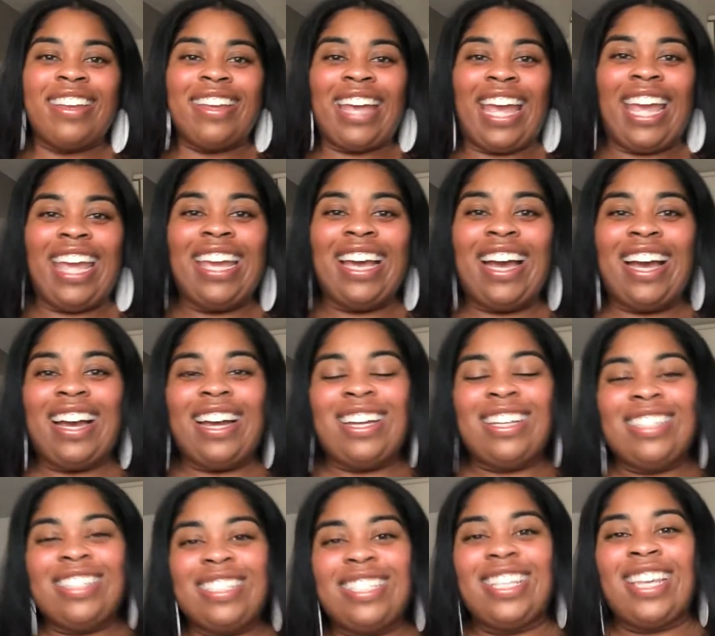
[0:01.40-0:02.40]
Hey
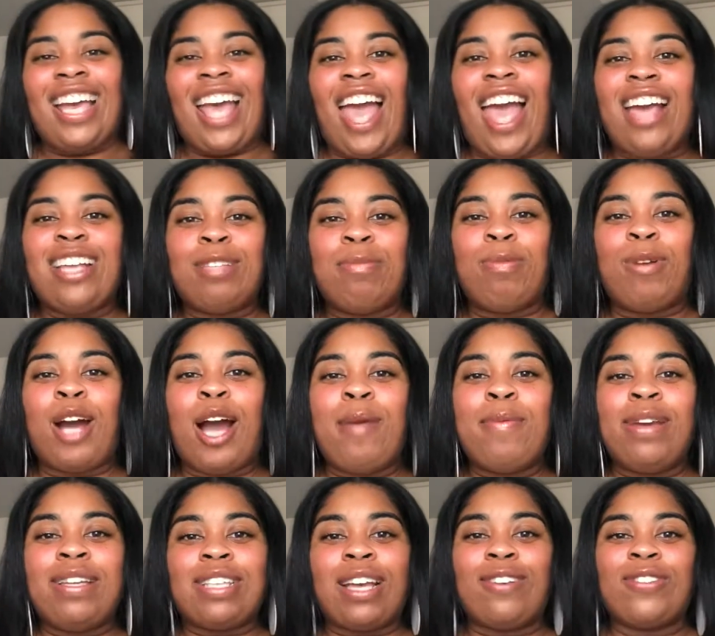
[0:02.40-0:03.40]
guys, as
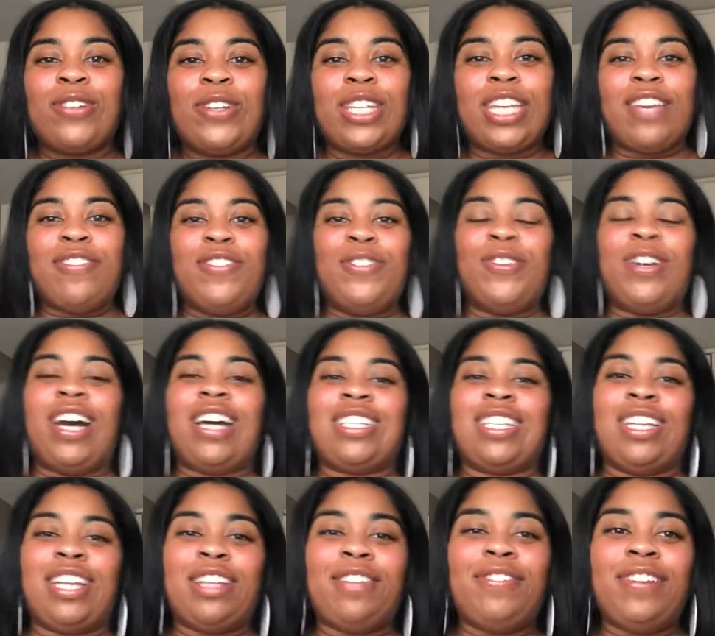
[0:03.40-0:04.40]
promised, I was going to give you guys
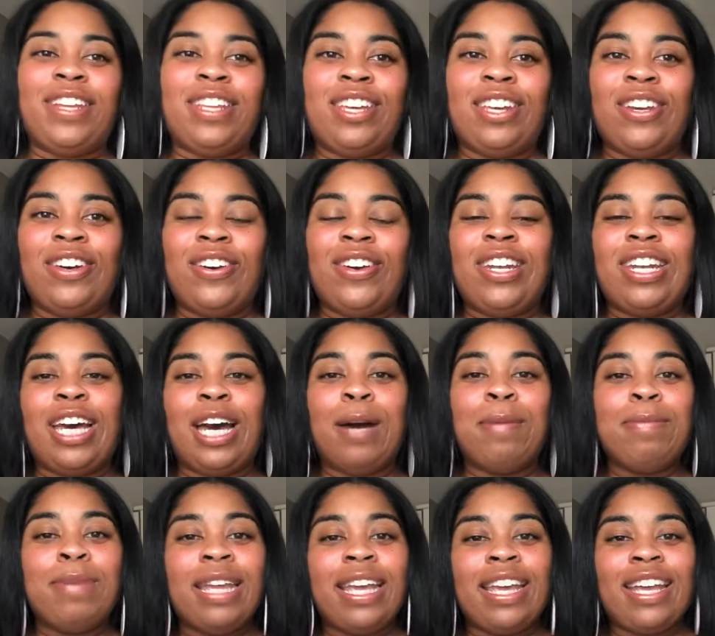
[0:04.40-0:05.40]
another video and an
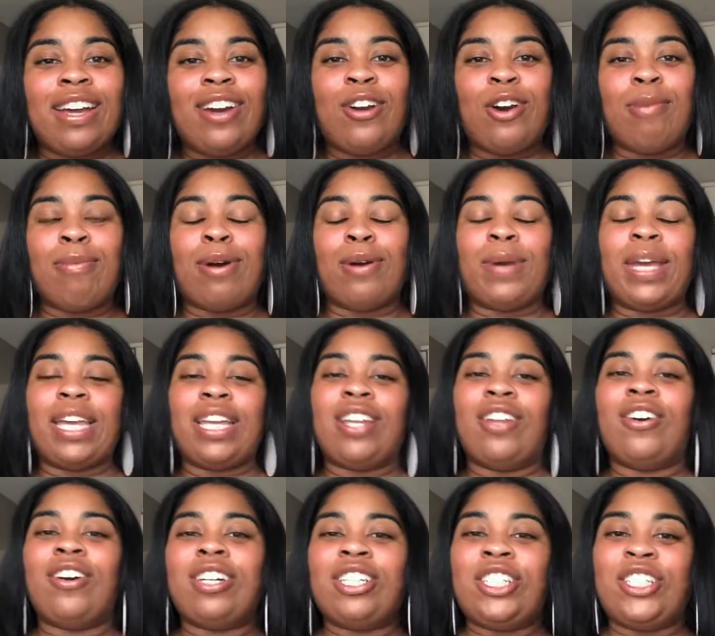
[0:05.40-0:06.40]
update on my weight
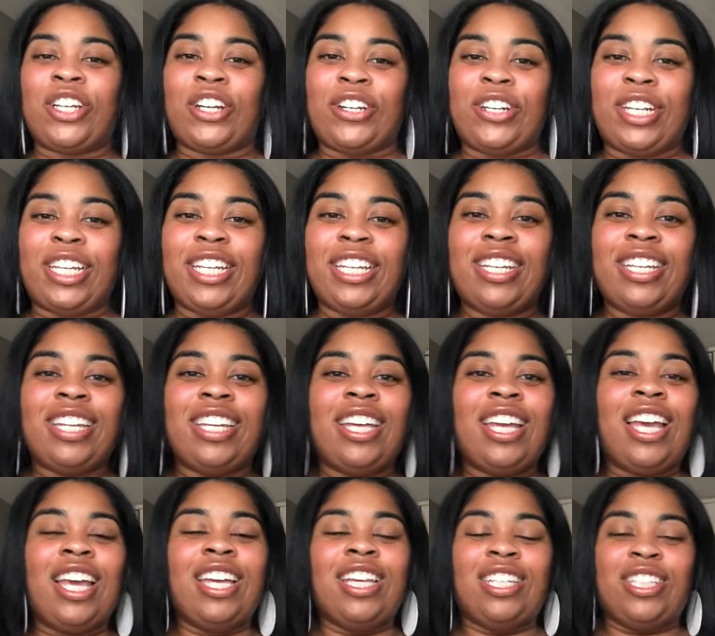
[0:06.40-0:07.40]
loss journey.
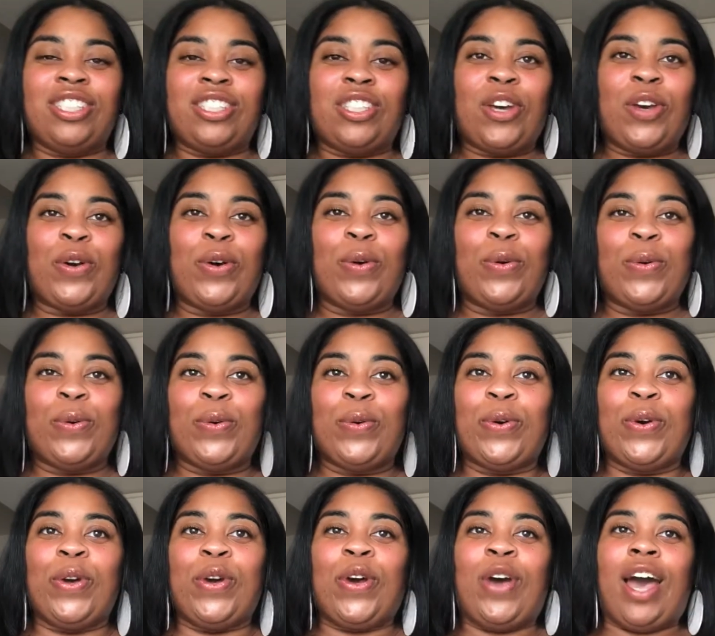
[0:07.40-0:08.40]
So,
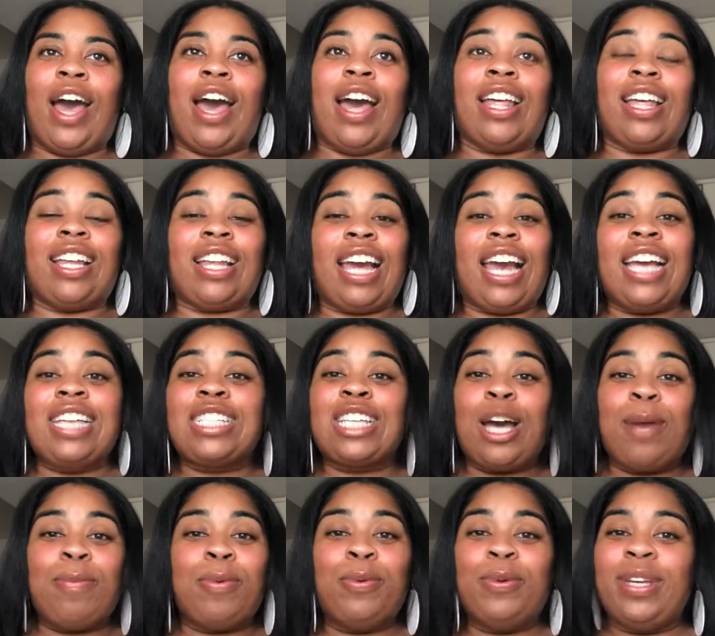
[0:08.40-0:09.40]
the last
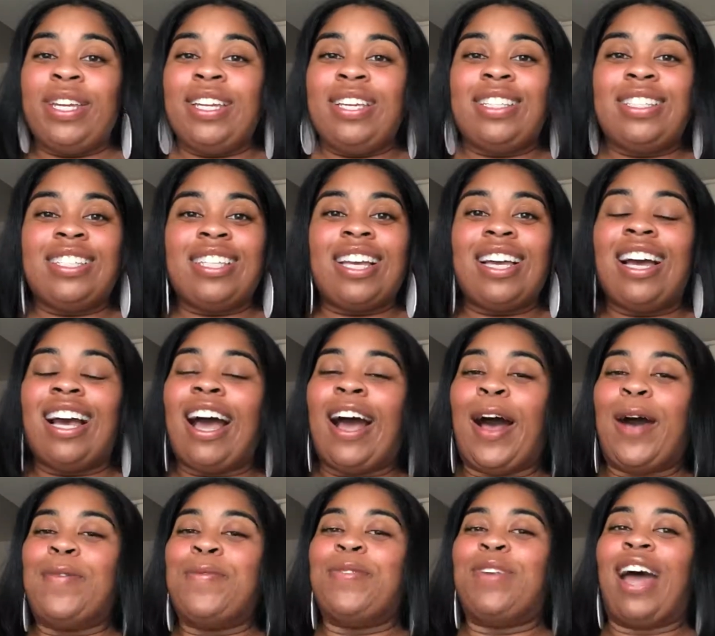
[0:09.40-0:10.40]
couple weeks,
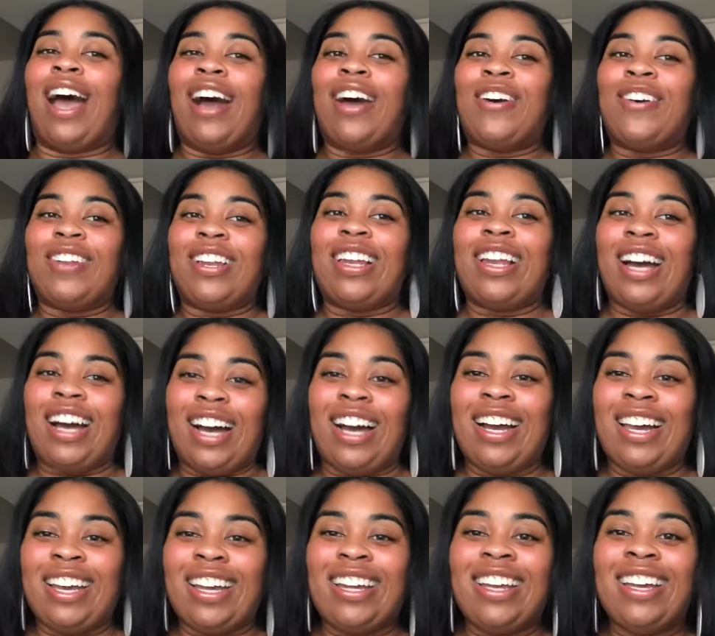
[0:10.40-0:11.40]
I'm not going to
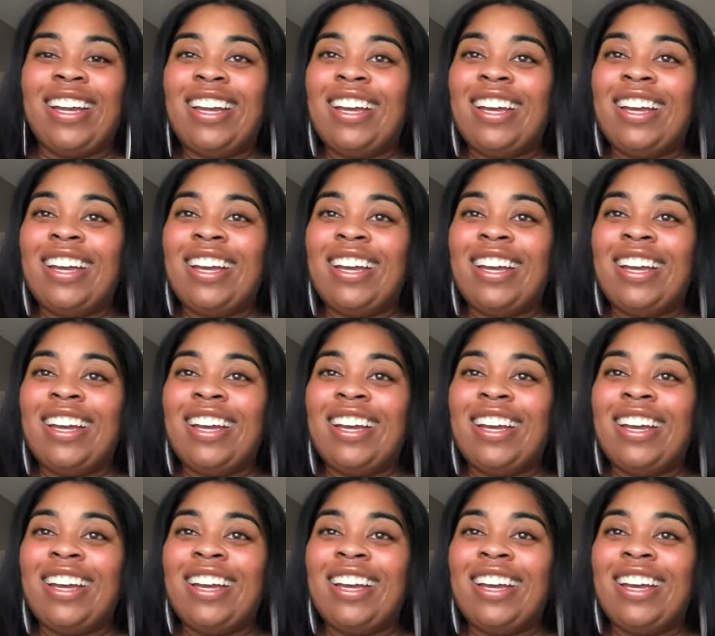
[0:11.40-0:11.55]
lie,